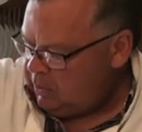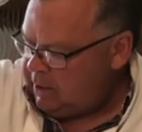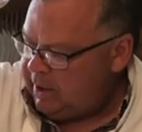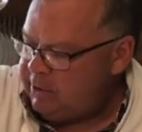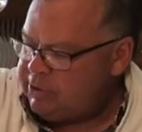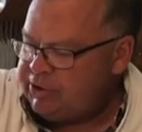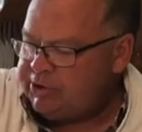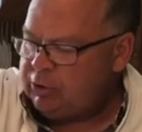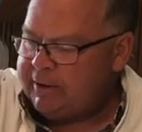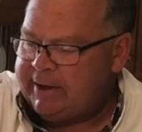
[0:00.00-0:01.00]
Okay, just
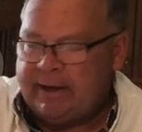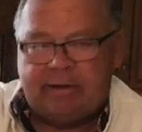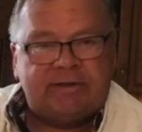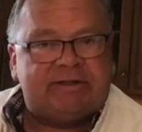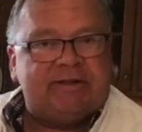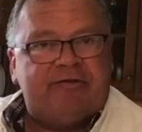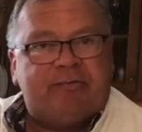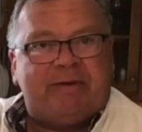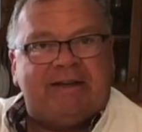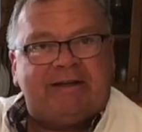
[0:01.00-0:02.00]
till we get stiff
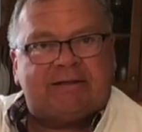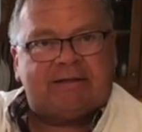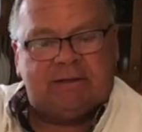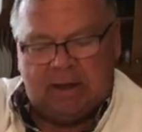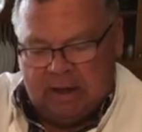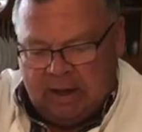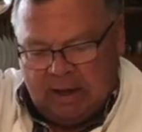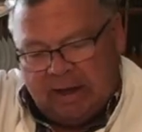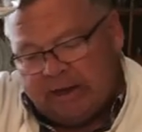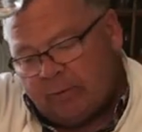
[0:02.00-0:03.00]
peaks,
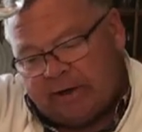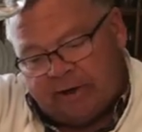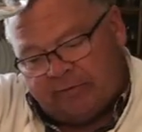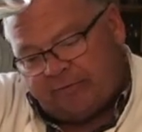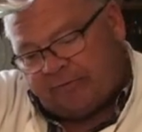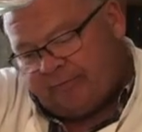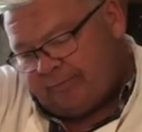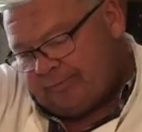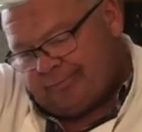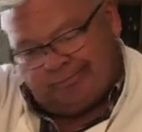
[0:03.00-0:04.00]
we're going to
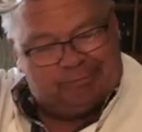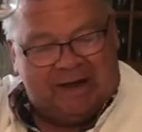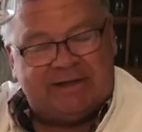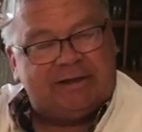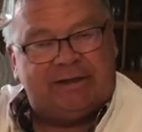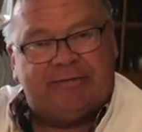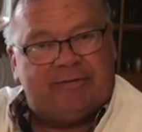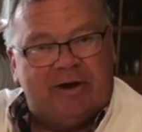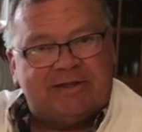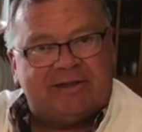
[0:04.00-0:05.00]
basically
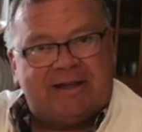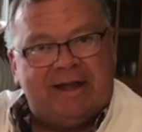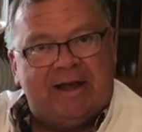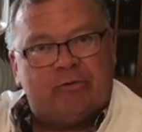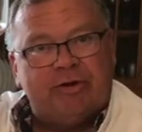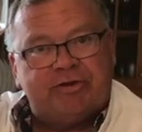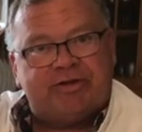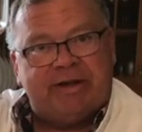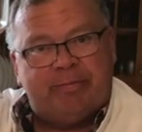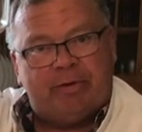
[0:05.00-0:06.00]
frost the cake real
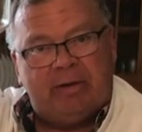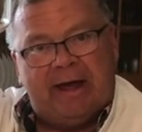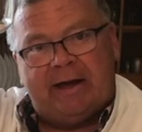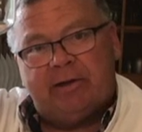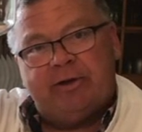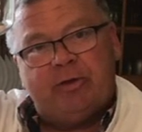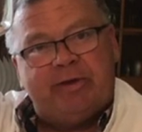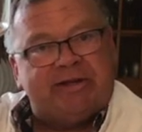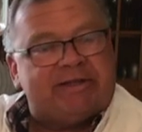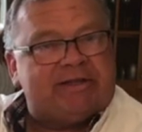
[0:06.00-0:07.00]
simple and a little
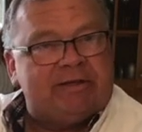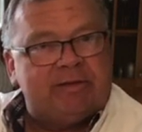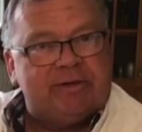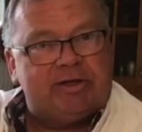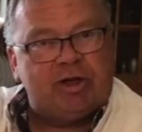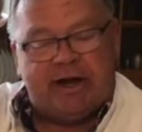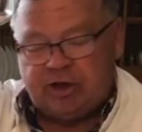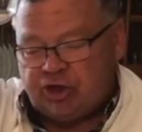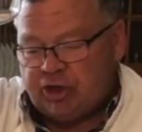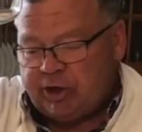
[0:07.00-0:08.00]
bit of cinnamon and
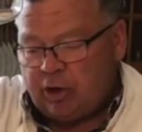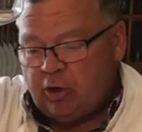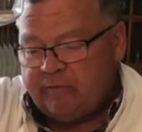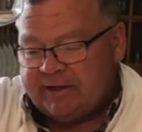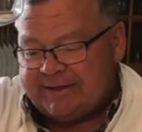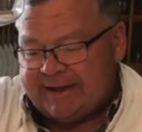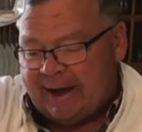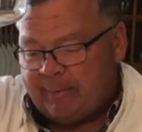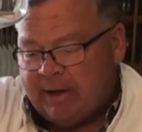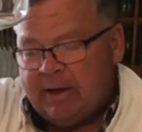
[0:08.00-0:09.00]
sugar over the
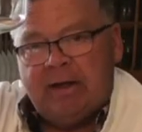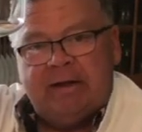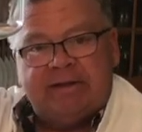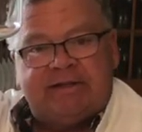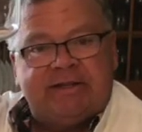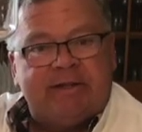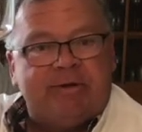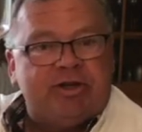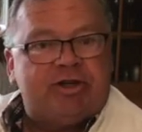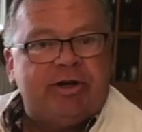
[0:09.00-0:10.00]
top. The
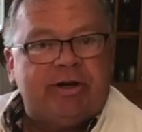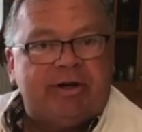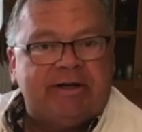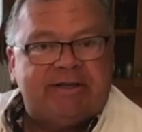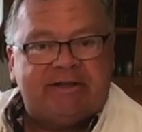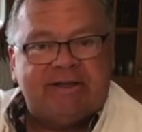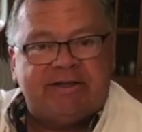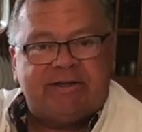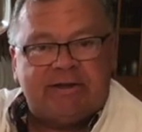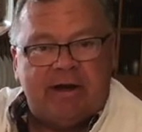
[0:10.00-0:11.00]
cinnamon sugar
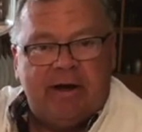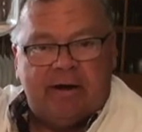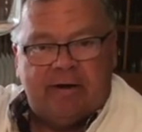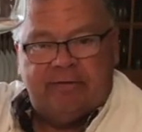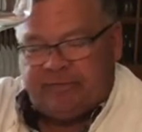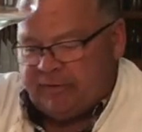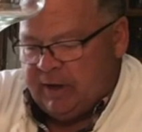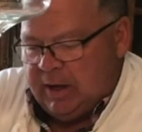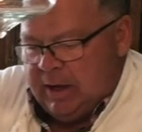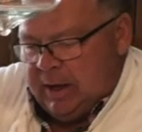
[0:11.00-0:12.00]
consists of,
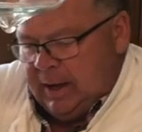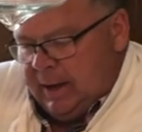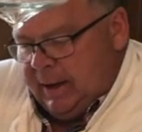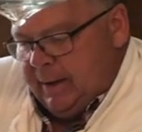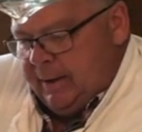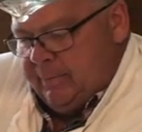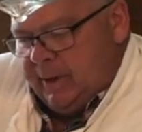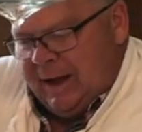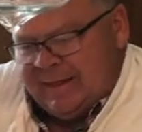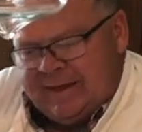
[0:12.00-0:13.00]

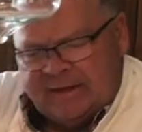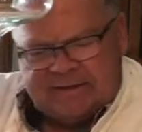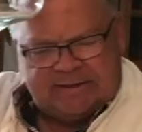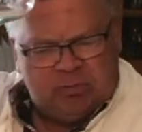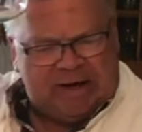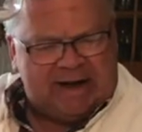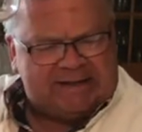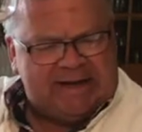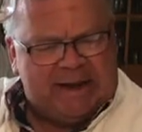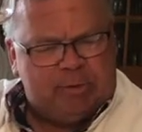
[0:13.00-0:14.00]
I think you got a
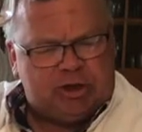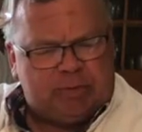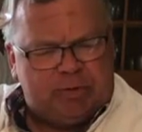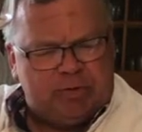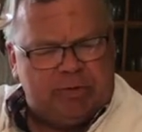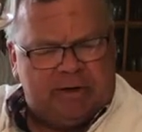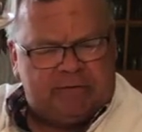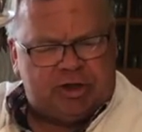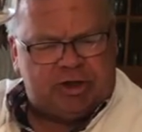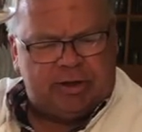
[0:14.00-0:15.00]
tablespoon of
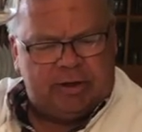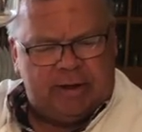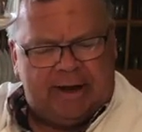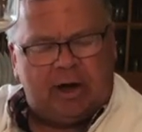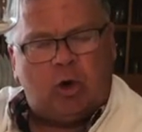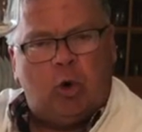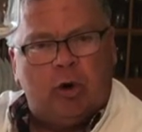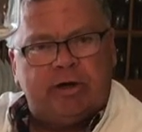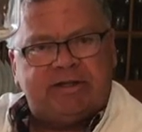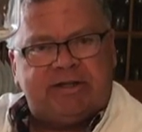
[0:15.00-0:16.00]
sugar and a
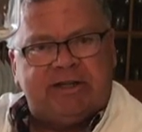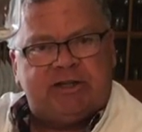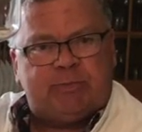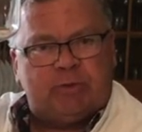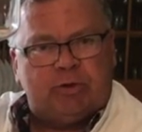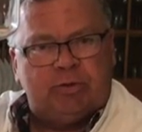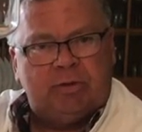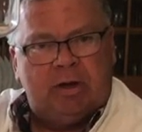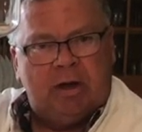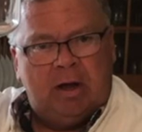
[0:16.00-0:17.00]
quarter teaspoon
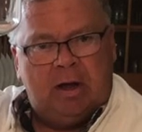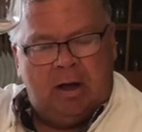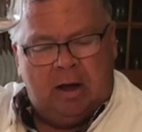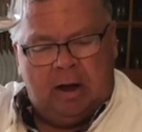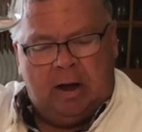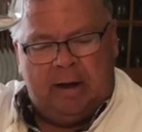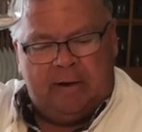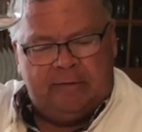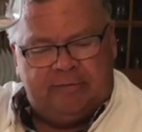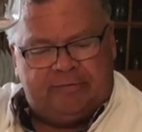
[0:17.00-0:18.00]

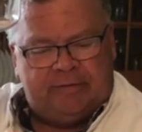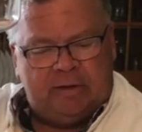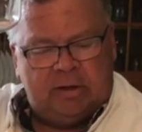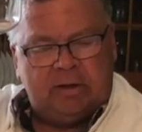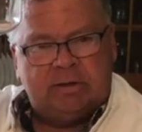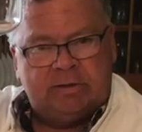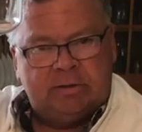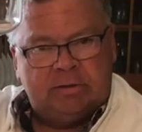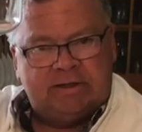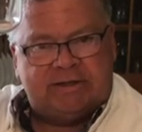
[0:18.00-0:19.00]
of
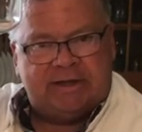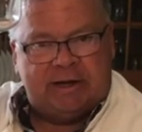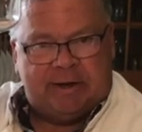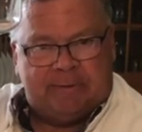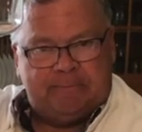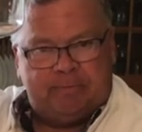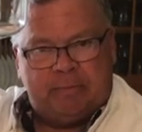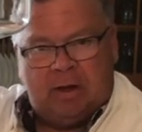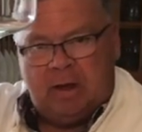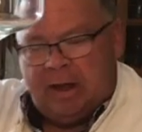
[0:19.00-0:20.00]
cinnamon.
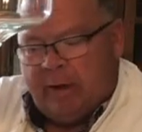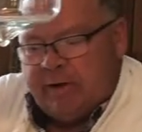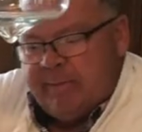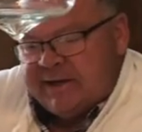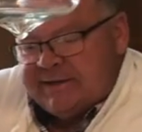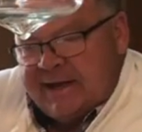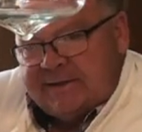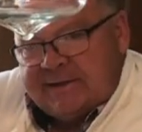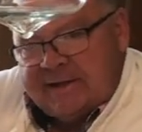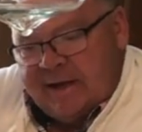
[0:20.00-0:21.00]
And we mix that
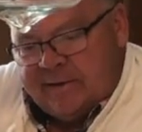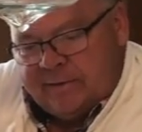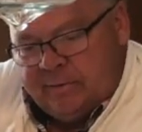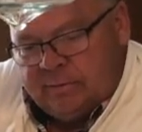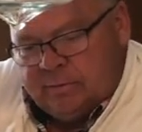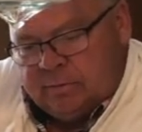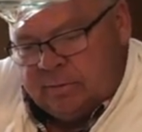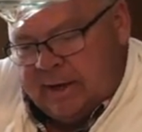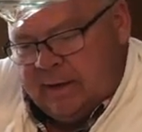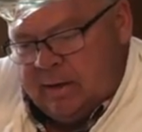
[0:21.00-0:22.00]
together.
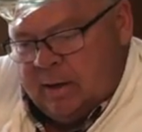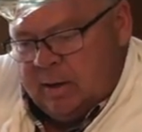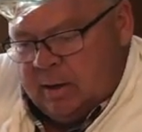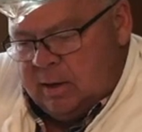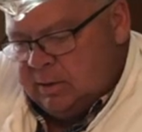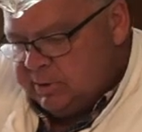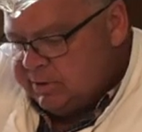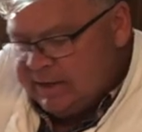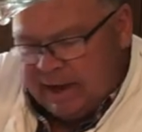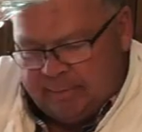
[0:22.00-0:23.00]
Okay?
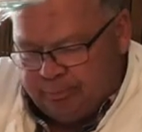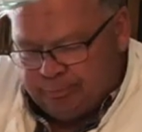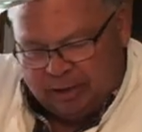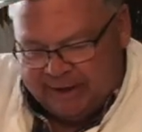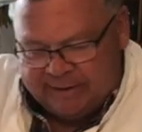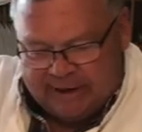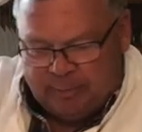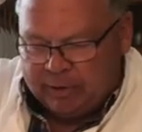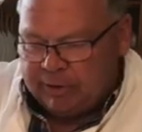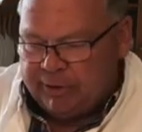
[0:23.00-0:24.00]
Just kind of blend it up
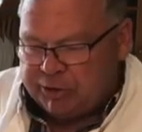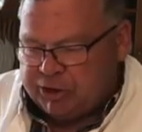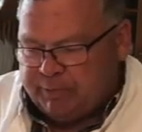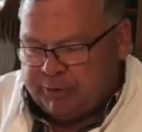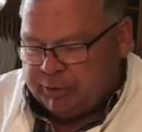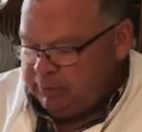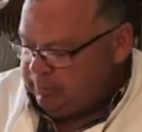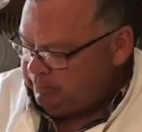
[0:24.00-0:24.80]
with a little spoon.